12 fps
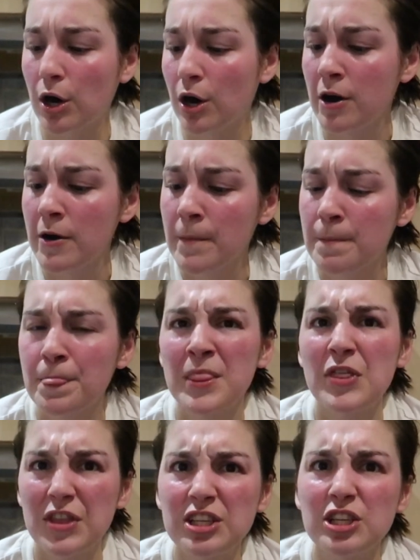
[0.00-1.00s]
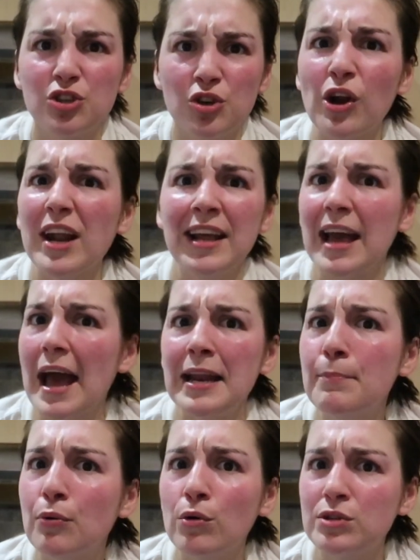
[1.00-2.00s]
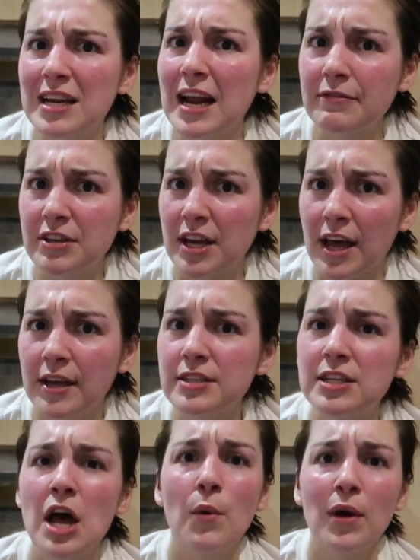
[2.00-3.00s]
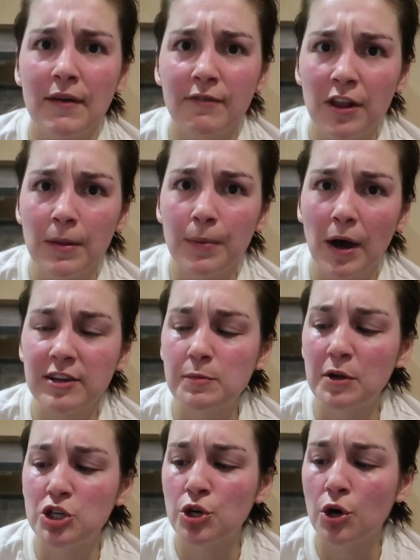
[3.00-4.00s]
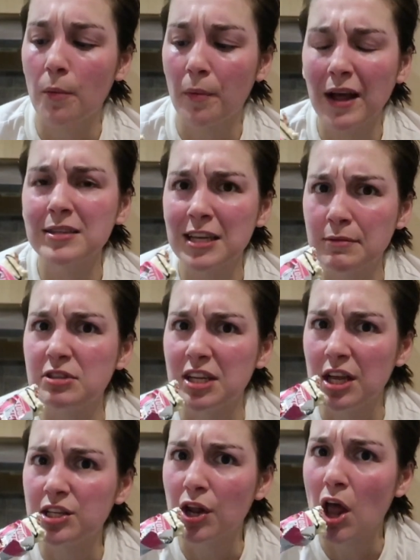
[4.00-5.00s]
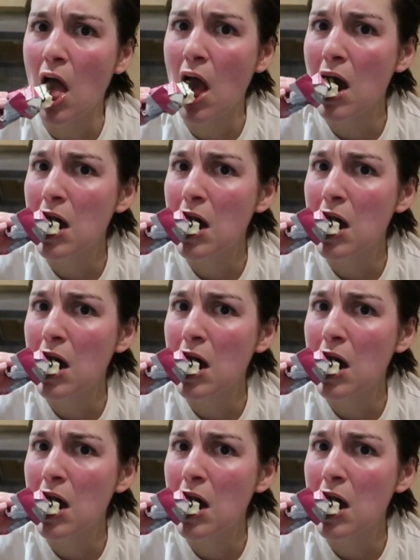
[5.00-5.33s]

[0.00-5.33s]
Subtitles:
bar. This is good, I didn't get any protein aftertaste. We're gonna have another bite to be sure, but that seems decent.